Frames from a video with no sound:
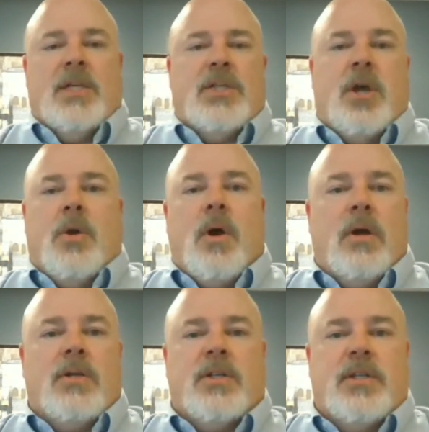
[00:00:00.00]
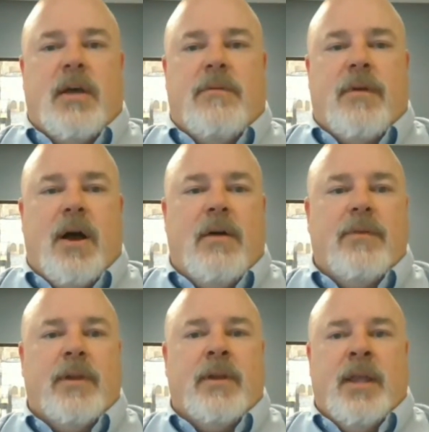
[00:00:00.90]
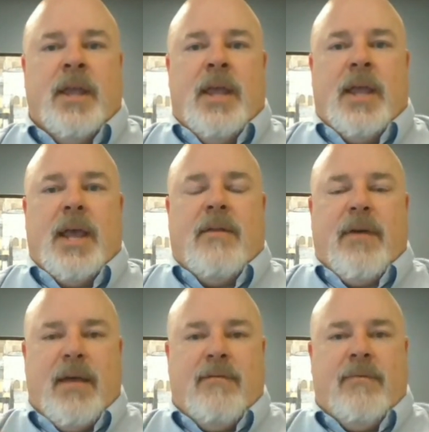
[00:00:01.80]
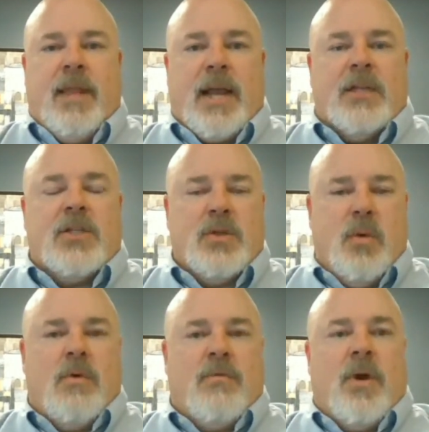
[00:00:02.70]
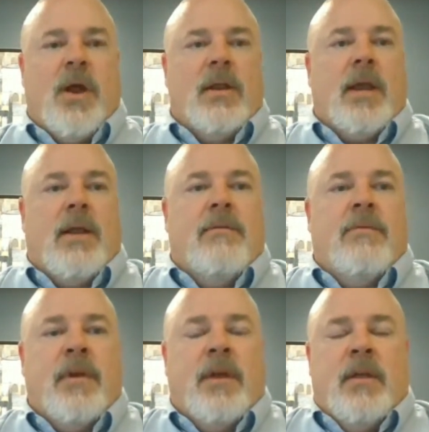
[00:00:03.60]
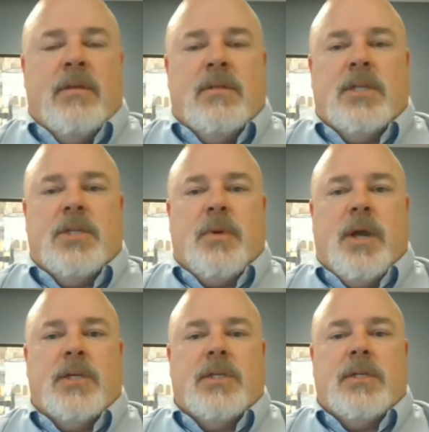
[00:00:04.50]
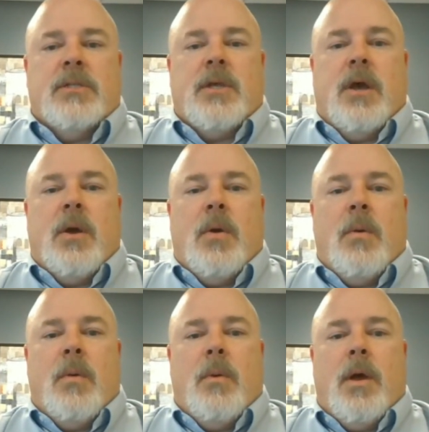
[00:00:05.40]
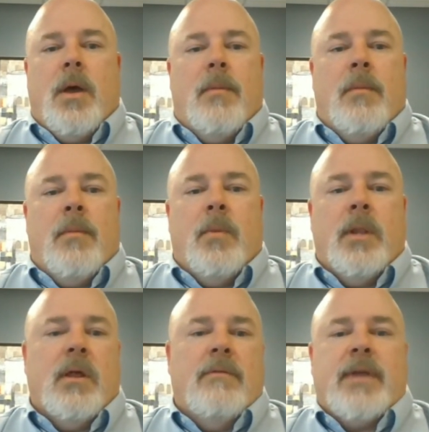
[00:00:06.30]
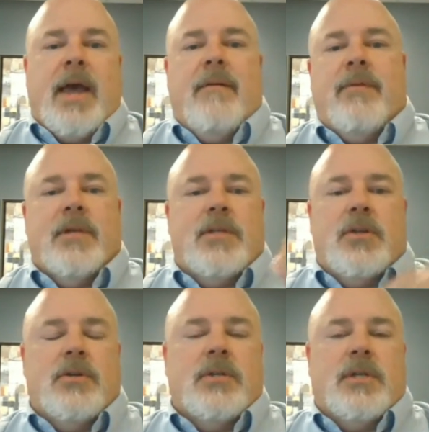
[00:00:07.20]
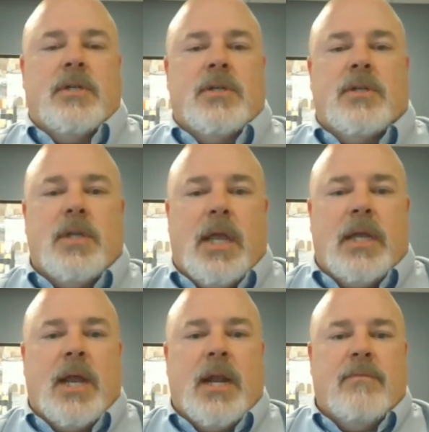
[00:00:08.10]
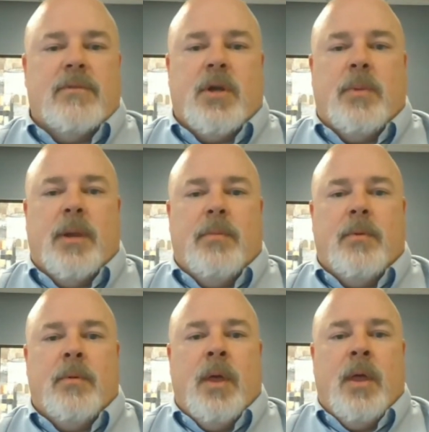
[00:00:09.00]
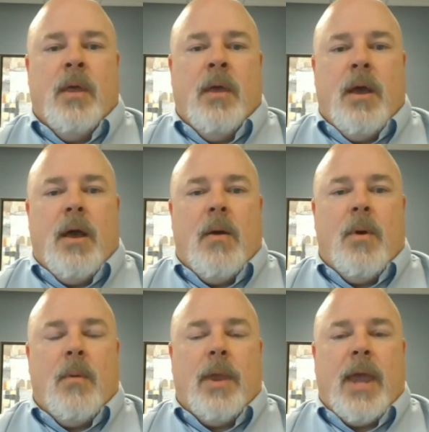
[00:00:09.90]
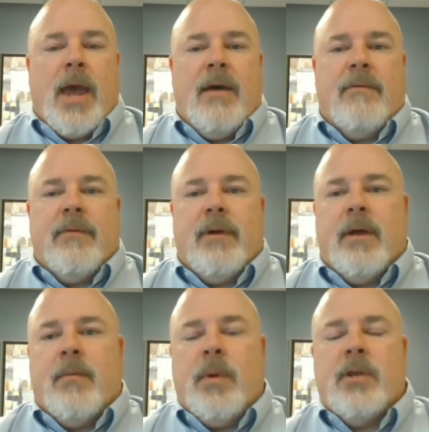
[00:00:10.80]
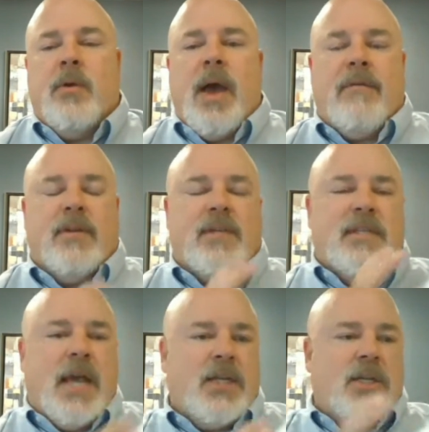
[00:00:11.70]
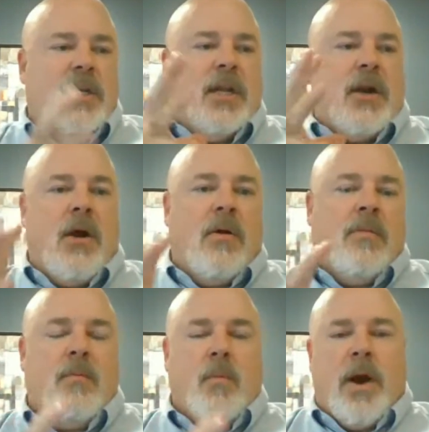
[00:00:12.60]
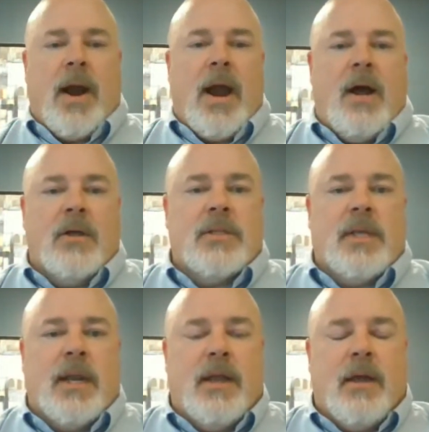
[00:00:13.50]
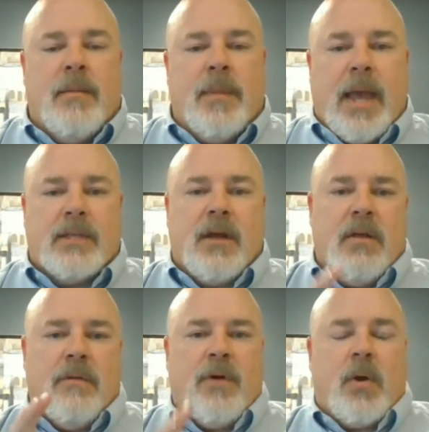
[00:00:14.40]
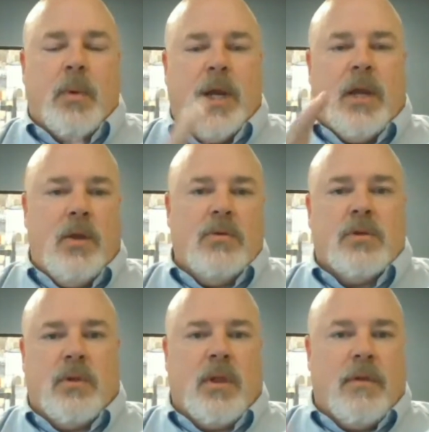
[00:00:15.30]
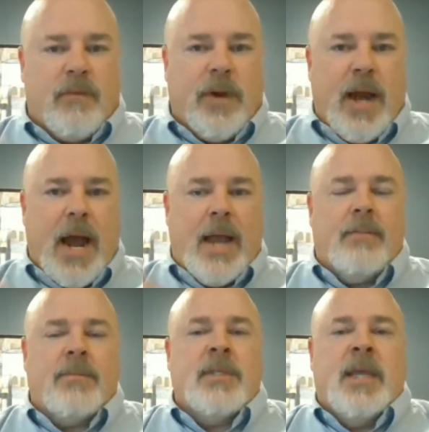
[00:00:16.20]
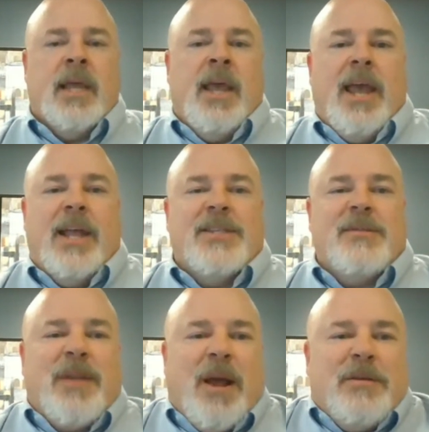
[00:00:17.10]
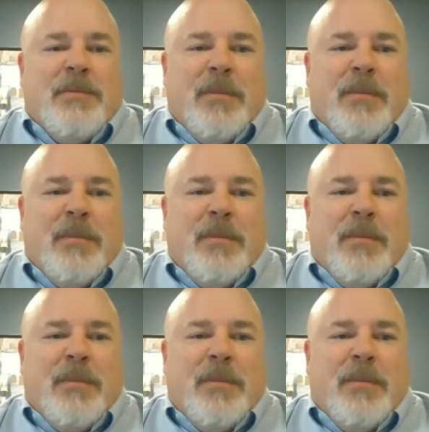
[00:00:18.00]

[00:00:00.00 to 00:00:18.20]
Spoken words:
show our stuff off and kind of have like a storefront kind of situation. So we love to have visitors and kind of show people what we have. We do have a section in our warehouse that has all of our reuse or the free items. And sometimes